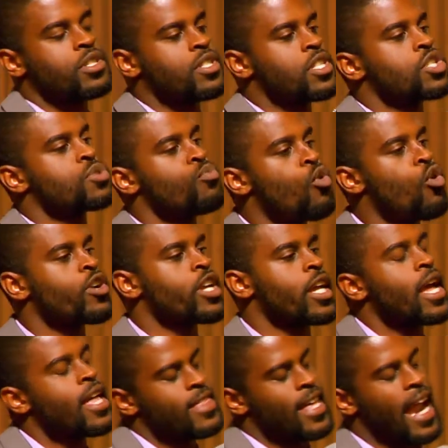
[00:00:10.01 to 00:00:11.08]
this morning
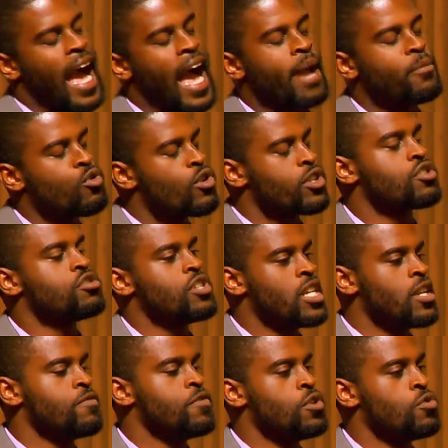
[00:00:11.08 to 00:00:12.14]
that I'm going to
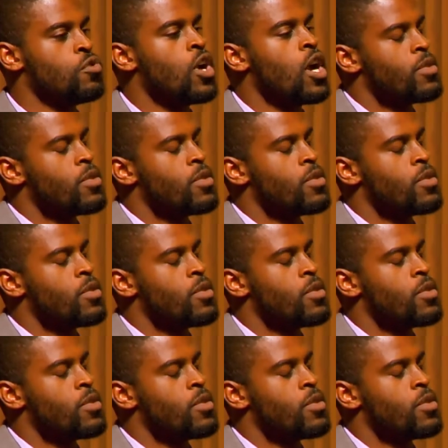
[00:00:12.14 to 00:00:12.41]
give you